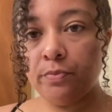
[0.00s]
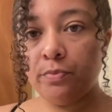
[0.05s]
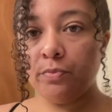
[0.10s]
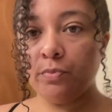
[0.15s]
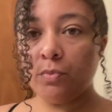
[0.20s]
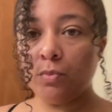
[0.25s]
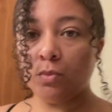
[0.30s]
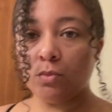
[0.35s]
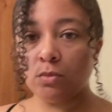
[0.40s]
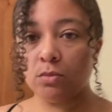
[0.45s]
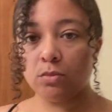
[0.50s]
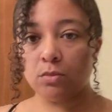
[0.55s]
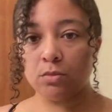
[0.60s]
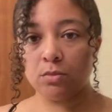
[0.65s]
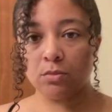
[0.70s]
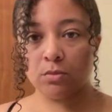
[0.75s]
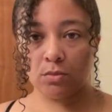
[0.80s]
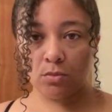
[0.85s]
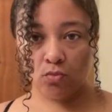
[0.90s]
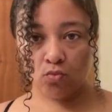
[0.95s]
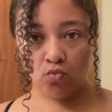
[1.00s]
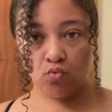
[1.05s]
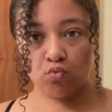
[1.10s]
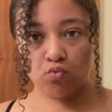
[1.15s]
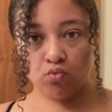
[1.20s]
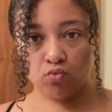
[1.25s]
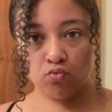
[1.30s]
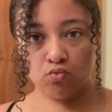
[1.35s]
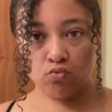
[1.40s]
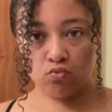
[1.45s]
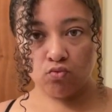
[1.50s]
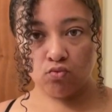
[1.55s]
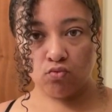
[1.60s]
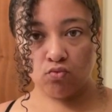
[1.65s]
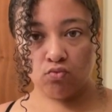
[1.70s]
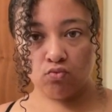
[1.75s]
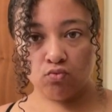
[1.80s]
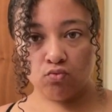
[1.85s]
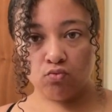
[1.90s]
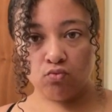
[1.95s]

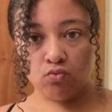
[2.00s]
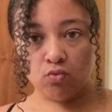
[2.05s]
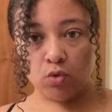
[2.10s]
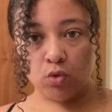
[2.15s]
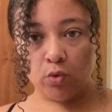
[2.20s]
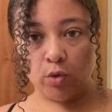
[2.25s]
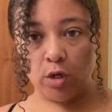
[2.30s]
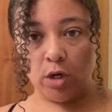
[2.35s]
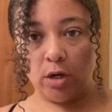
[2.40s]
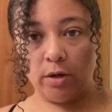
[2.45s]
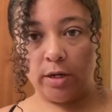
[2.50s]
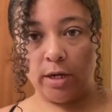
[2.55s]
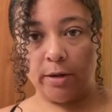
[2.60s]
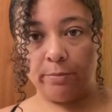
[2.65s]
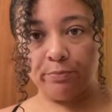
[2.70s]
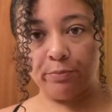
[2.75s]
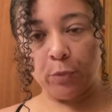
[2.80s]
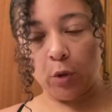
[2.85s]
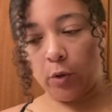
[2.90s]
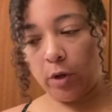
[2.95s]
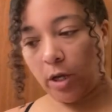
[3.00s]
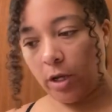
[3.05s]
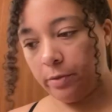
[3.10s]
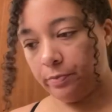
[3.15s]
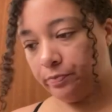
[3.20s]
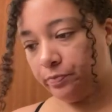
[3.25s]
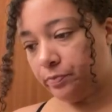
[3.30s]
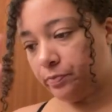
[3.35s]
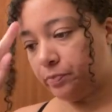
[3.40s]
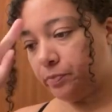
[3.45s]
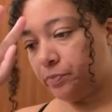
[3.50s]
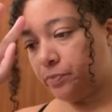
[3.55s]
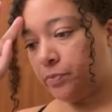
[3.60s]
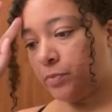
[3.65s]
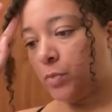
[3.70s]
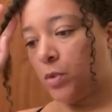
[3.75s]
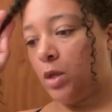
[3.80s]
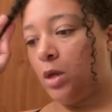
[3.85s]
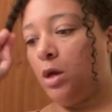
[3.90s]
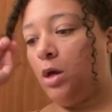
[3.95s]
good on that? Okay,
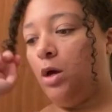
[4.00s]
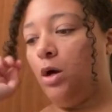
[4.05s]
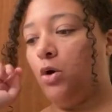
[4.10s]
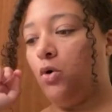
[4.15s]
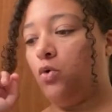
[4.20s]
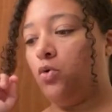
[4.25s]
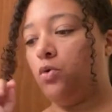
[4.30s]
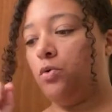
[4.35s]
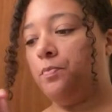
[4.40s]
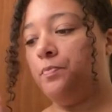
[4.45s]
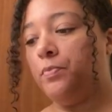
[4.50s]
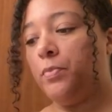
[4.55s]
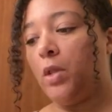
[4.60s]
cool.